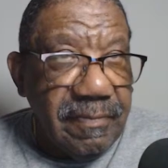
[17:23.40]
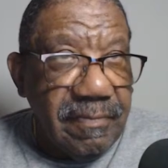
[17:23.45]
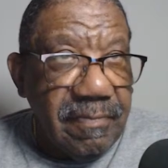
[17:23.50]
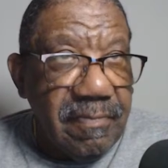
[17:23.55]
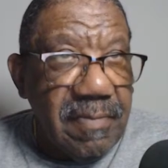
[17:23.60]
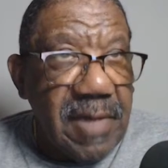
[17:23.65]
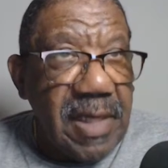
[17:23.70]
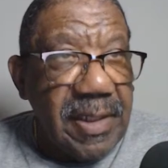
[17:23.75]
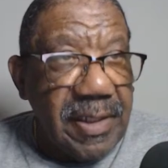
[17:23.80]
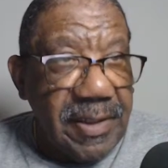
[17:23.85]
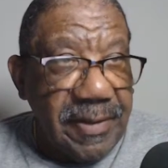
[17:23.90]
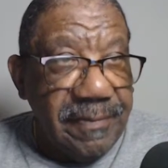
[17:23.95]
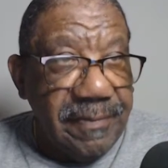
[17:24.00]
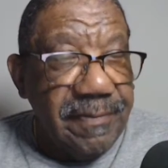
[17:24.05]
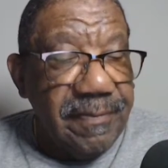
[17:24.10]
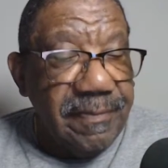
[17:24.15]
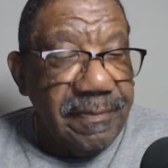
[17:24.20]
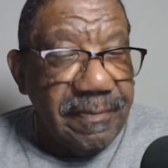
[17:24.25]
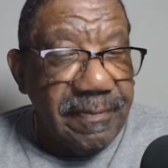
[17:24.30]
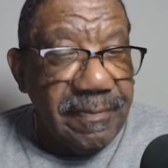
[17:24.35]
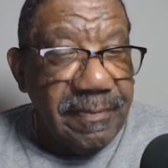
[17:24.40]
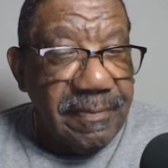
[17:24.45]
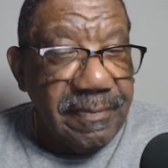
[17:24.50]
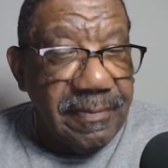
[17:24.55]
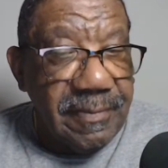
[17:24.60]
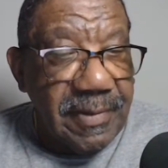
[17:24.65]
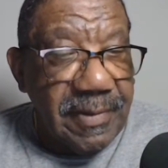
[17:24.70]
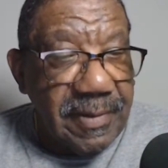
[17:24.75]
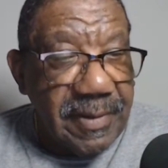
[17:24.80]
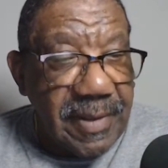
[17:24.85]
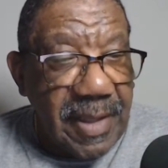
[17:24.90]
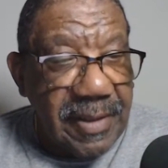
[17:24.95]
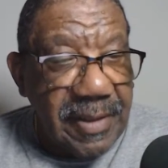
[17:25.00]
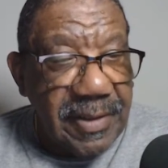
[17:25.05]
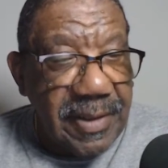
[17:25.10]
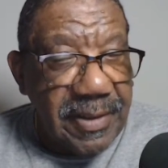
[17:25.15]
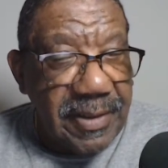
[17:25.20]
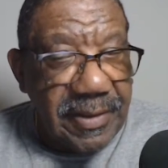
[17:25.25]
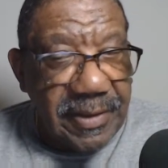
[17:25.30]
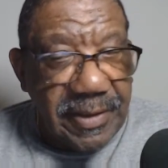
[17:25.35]
money. And
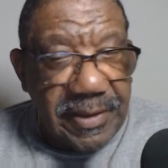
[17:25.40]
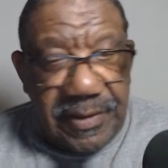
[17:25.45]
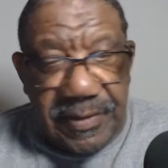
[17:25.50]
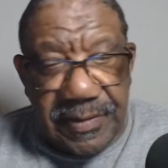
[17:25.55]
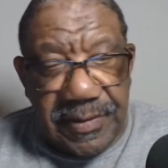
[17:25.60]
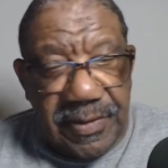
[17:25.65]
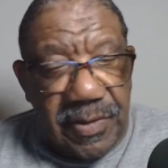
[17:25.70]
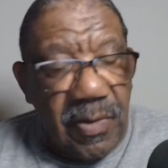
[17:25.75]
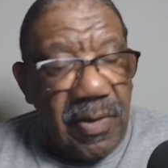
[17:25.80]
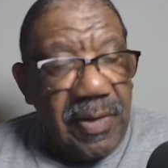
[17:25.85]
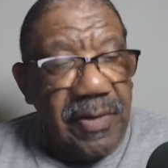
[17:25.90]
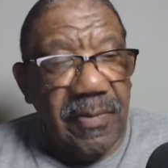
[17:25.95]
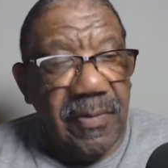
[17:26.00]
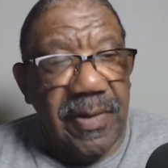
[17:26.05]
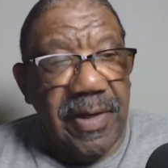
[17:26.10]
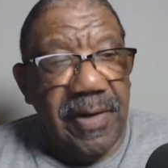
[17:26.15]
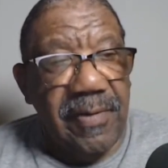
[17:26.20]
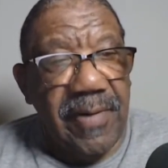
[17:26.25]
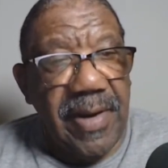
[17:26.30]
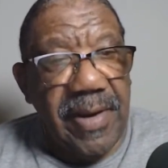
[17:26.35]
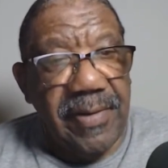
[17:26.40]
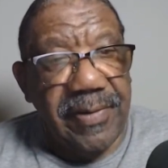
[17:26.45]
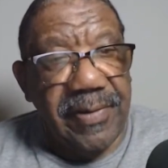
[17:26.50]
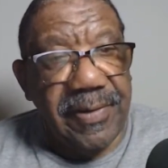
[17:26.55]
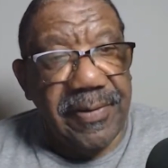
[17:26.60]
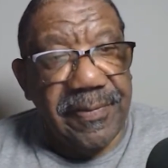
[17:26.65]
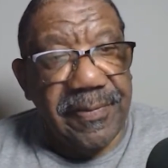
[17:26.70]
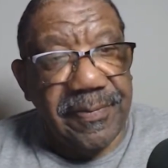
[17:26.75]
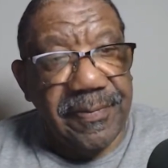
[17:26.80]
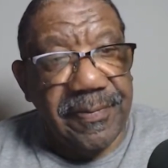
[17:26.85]
there's no other way around it.